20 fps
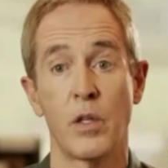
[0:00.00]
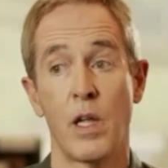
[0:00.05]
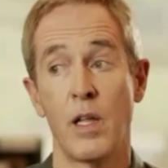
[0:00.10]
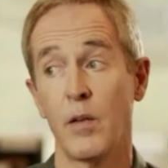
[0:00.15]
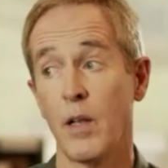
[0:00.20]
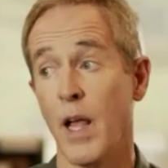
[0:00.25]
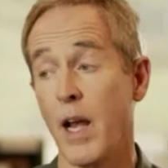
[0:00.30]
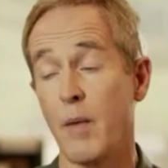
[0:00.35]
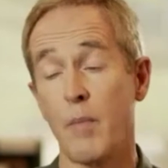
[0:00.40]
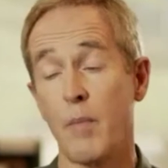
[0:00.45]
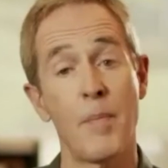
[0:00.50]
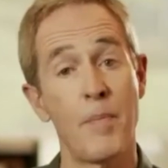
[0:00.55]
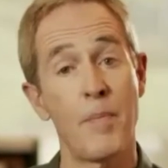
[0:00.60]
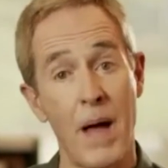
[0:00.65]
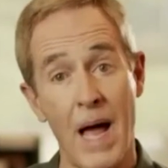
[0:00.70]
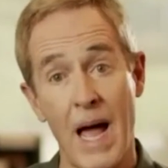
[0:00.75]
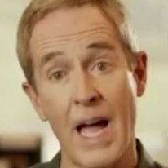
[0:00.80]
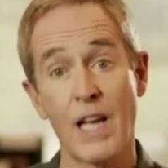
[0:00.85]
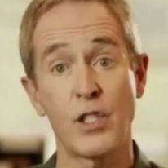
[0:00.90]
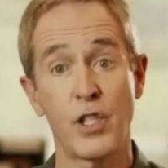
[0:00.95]
In light of my
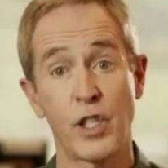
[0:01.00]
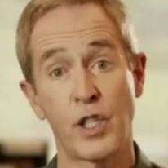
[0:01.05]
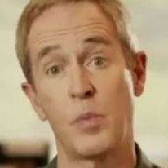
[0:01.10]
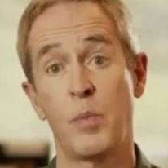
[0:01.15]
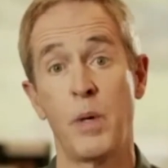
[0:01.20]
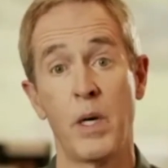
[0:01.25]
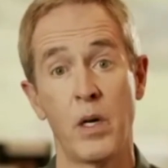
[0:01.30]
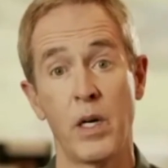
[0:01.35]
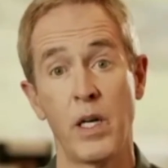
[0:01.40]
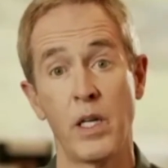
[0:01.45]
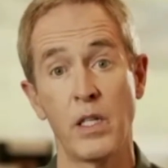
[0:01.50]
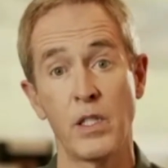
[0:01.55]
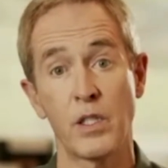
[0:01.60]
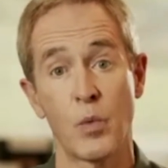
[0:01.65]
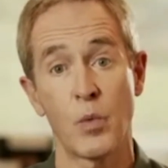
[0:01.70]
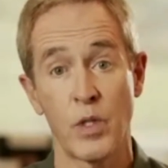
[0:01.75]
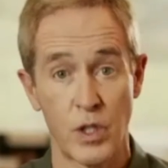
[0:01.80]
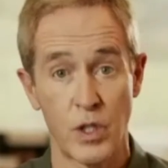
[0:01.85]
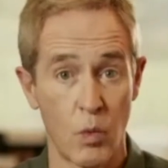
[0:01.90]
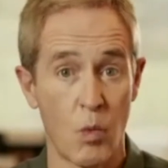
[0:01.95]
past experience,
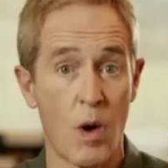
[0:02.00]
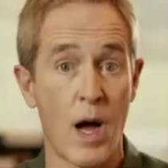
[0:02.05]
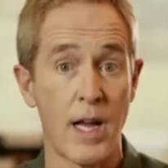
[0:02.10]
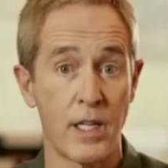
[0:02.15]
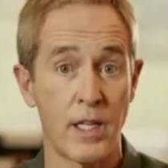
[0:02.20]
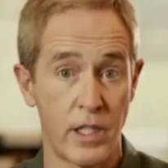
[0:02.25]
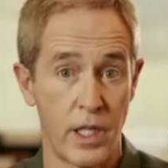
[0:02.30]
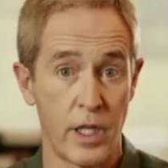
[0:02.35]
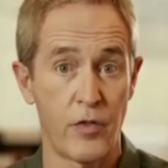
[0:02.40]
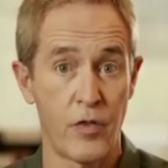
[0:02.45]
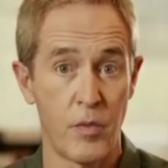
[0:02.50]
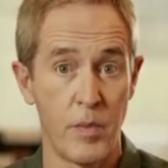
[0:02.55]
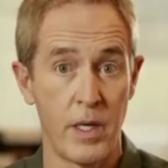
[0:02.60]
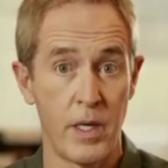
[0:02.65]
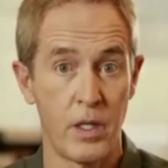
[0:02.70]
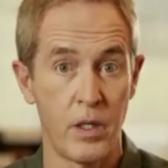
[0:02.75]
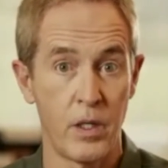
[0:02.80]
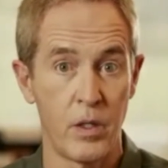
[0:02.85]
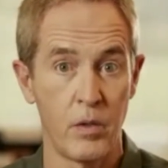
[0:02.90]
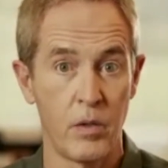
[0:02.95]
what's the wise thing for me
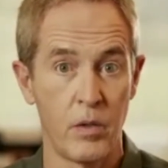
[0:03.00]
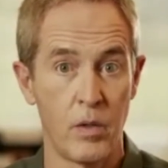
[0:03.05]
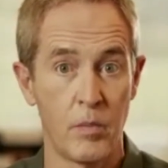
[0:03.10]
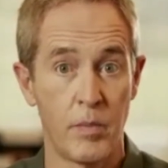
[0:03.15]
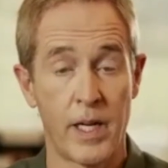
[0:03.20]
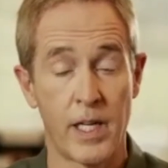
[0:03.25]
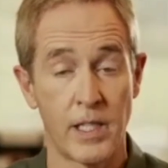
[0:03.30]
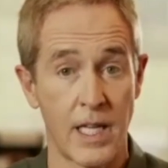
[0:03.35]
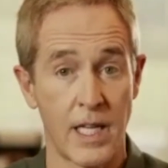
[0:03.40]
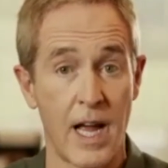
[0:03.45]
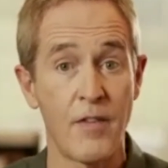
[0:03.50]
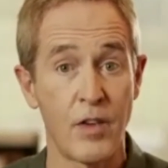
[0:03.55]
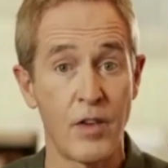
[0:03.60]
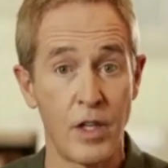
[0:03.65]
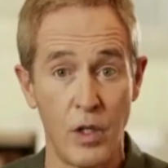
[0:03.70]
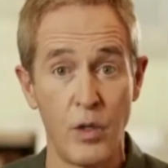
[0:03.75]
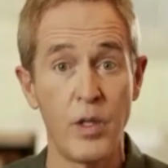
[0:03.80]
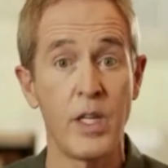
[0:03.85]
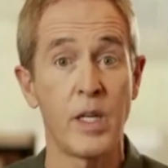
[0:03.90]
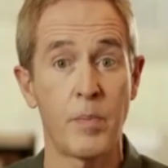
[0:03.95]
to do? Because I have a
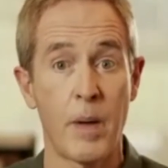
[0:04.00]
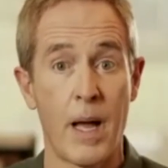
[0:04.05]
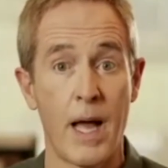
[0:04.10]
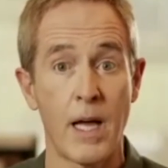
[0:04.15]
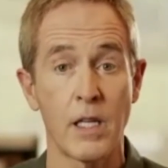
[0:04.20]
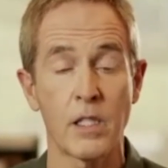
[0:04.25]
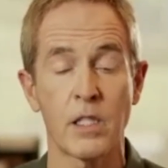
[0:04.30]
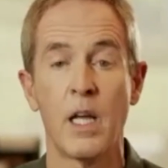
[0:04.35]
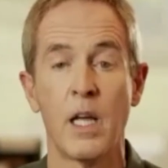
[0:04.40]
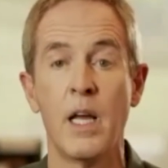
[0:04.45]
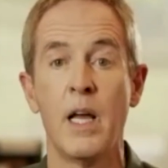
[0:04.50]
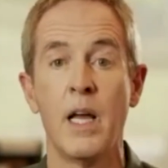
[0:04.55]
unique past.